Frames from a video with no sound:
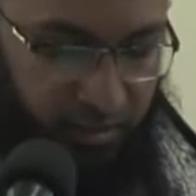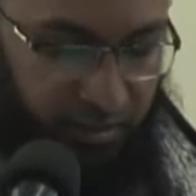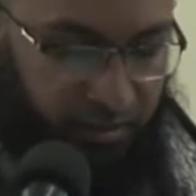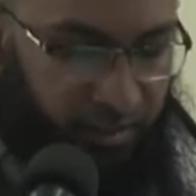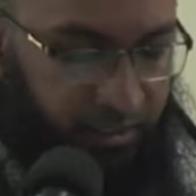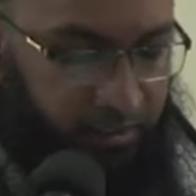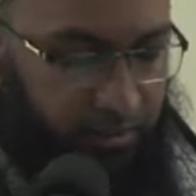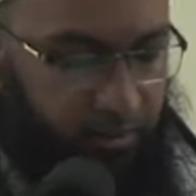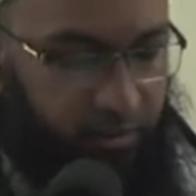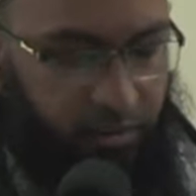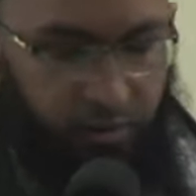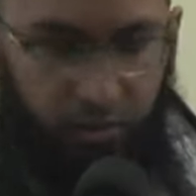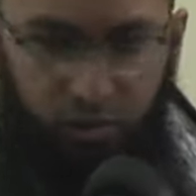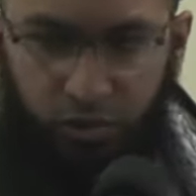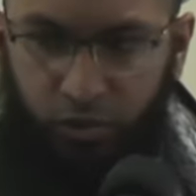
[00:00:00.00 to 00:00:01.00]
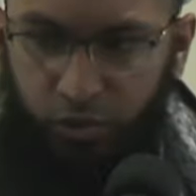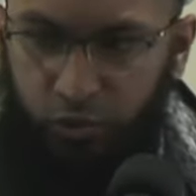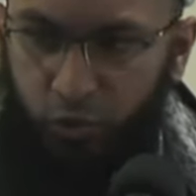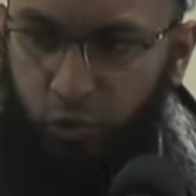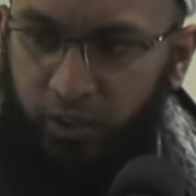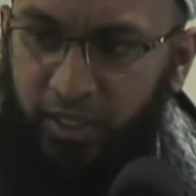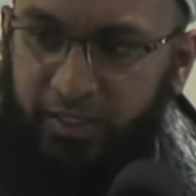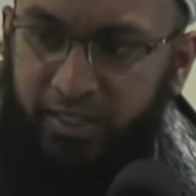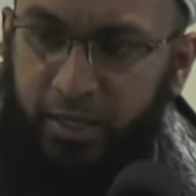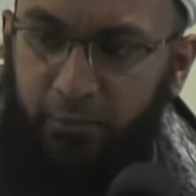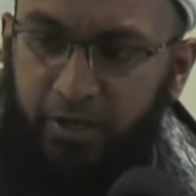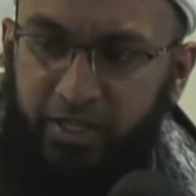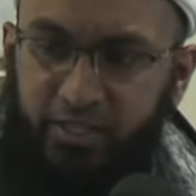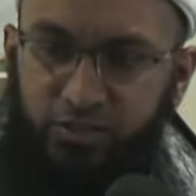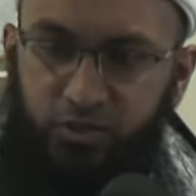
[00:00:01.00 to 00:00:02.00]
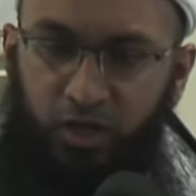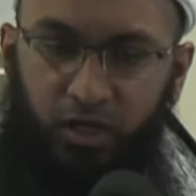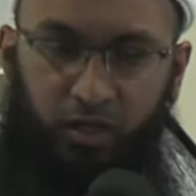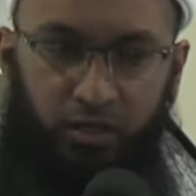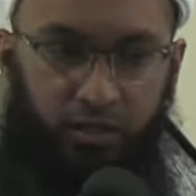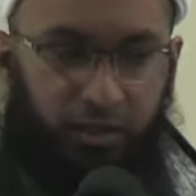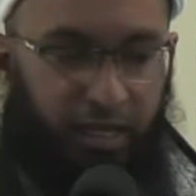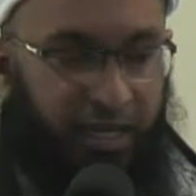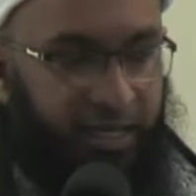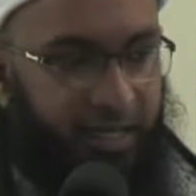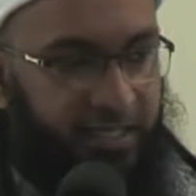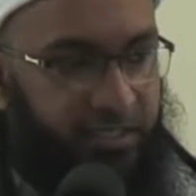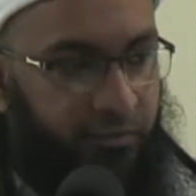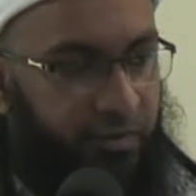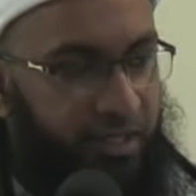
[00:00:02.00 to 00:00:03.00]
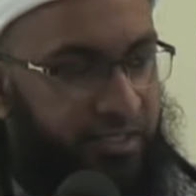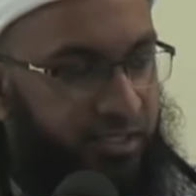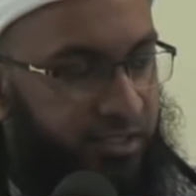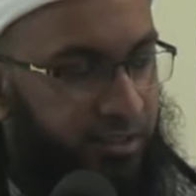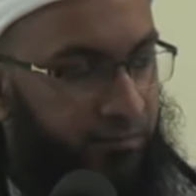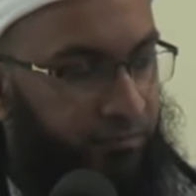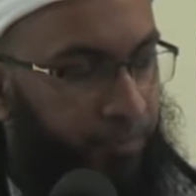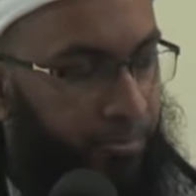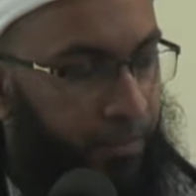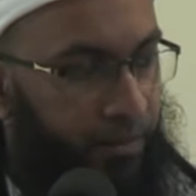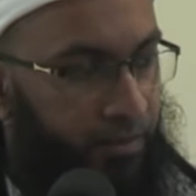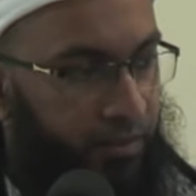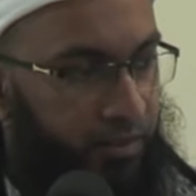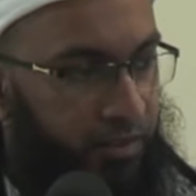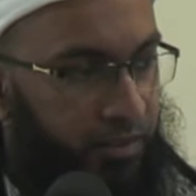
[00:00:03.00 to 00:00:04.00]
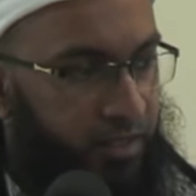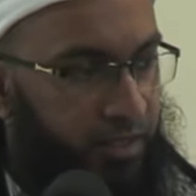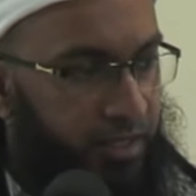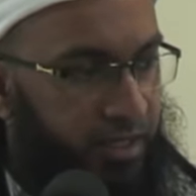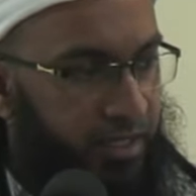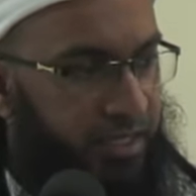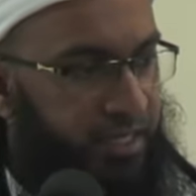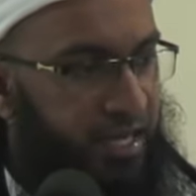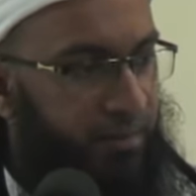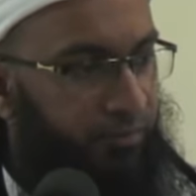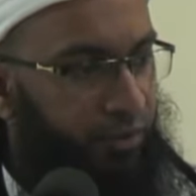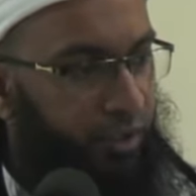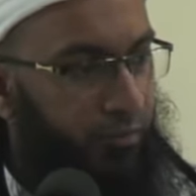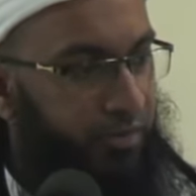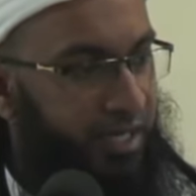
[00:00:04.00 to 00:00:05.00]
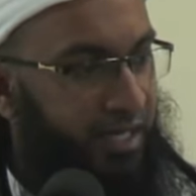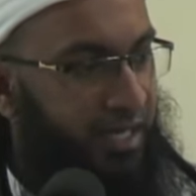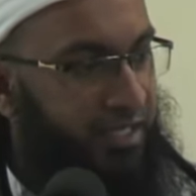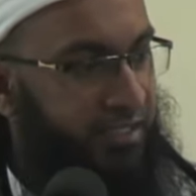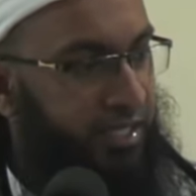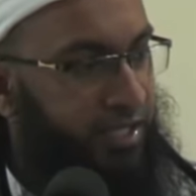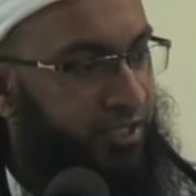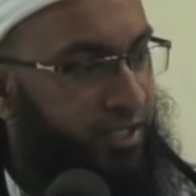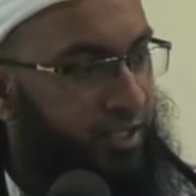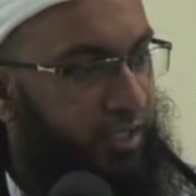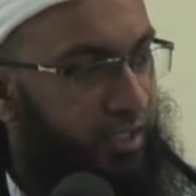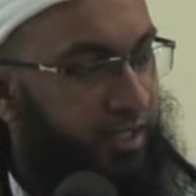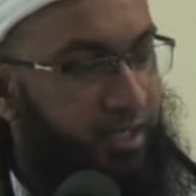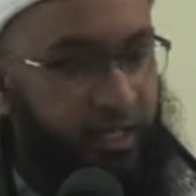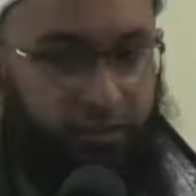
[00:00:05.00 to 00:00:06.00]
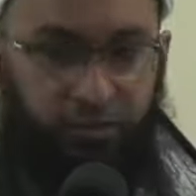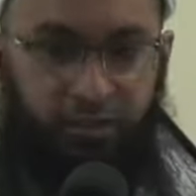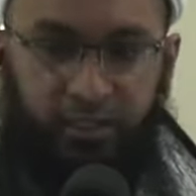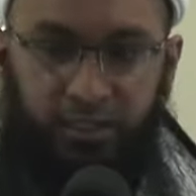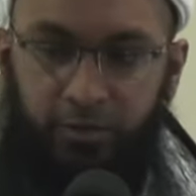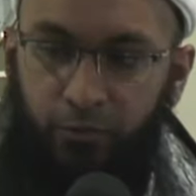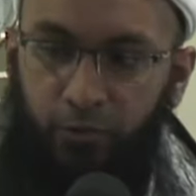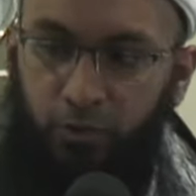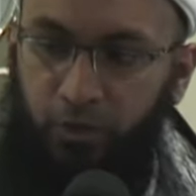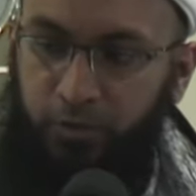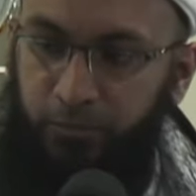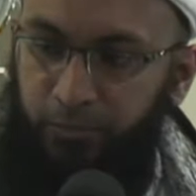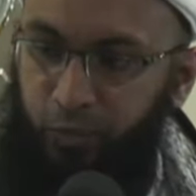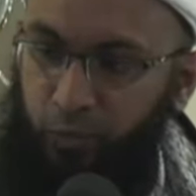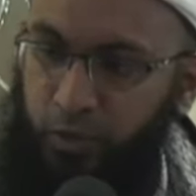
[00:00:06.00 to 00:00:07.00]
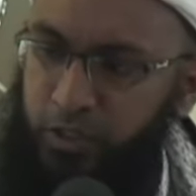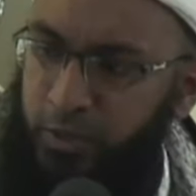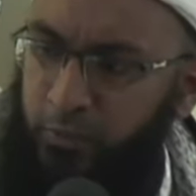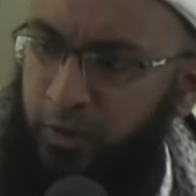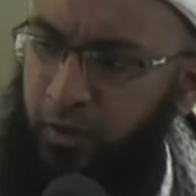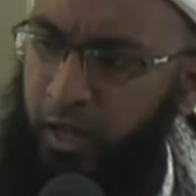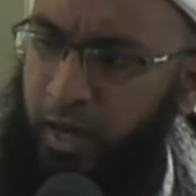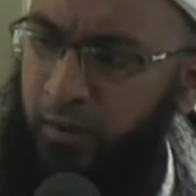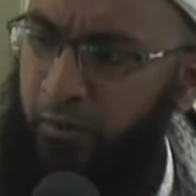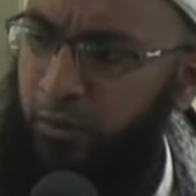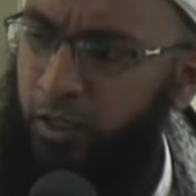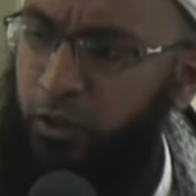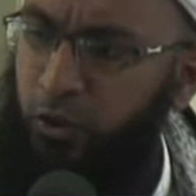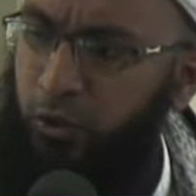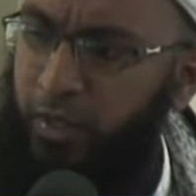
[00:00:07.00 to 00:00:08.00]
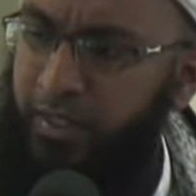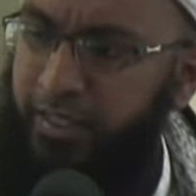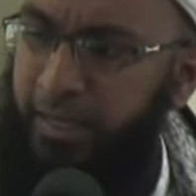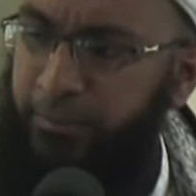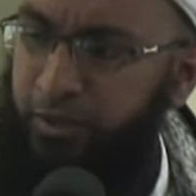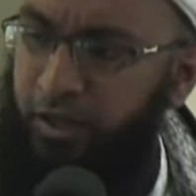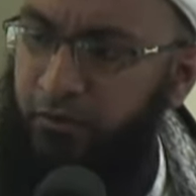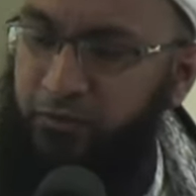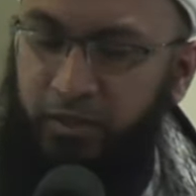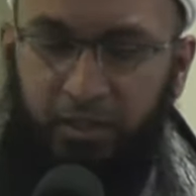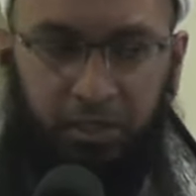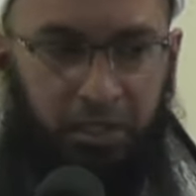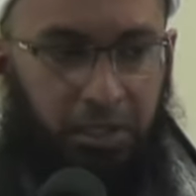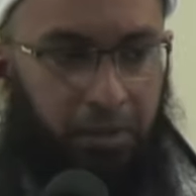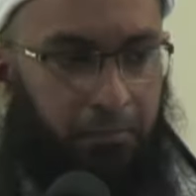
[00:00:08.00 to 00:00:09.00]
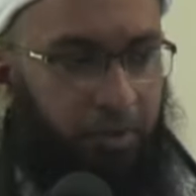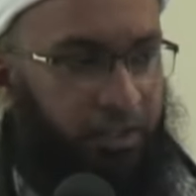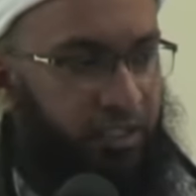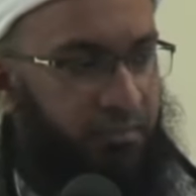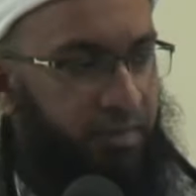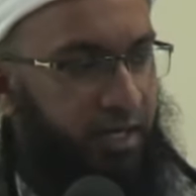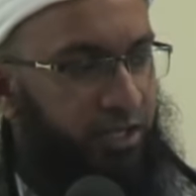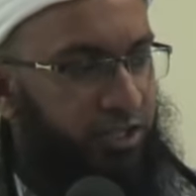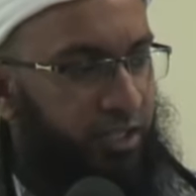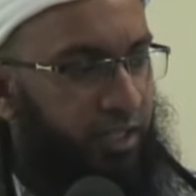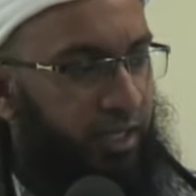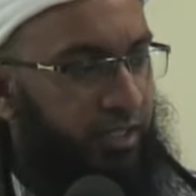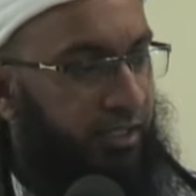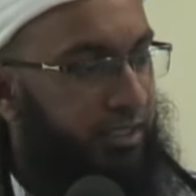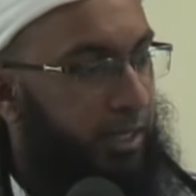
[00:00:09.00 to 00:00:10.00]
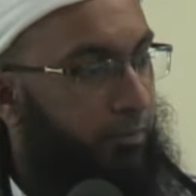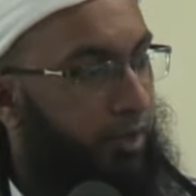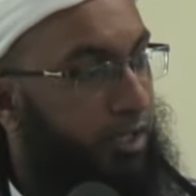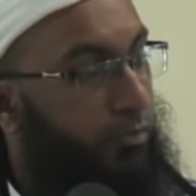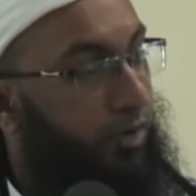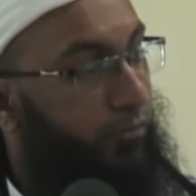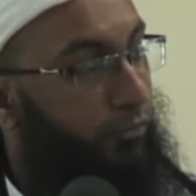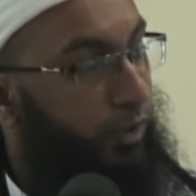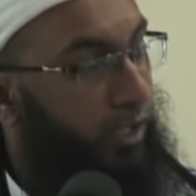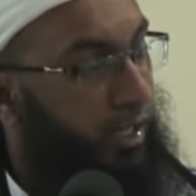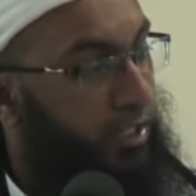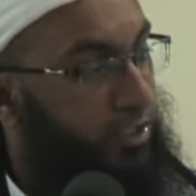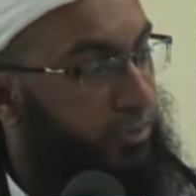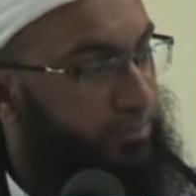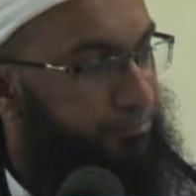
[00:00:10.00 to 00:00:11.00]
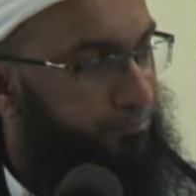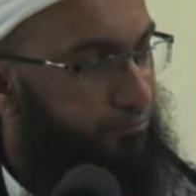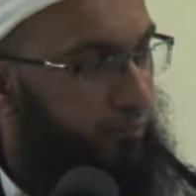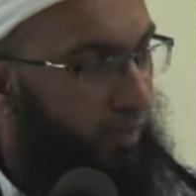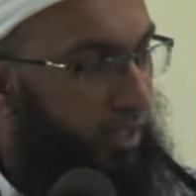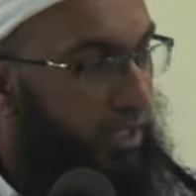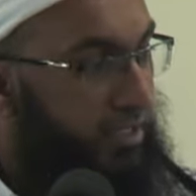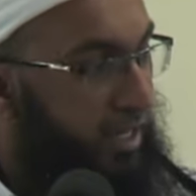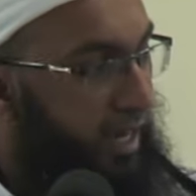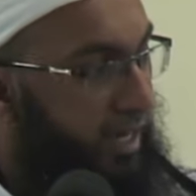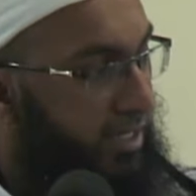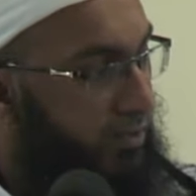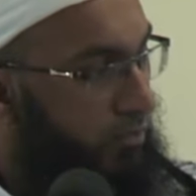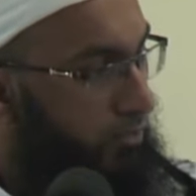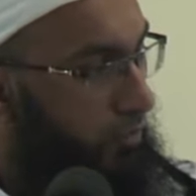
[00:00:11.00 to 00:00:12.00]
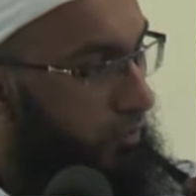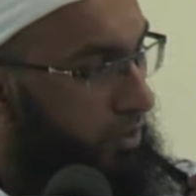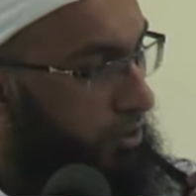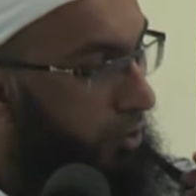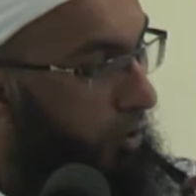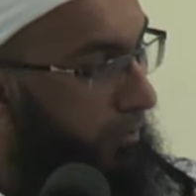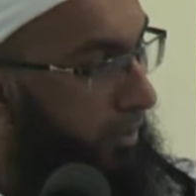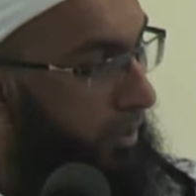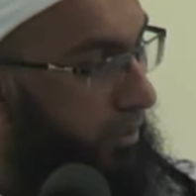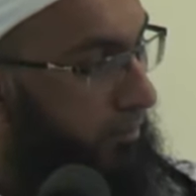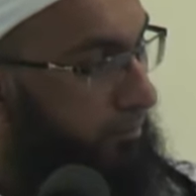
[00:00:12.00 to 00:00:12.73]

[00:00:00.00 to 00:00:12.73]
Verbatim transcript: that during the time when he struggled against the racism, he came to the realization in a letter that he wrote, which I will, I will not go in depth of, but he mentioned at the time when he went for Hajj, his eyes was open.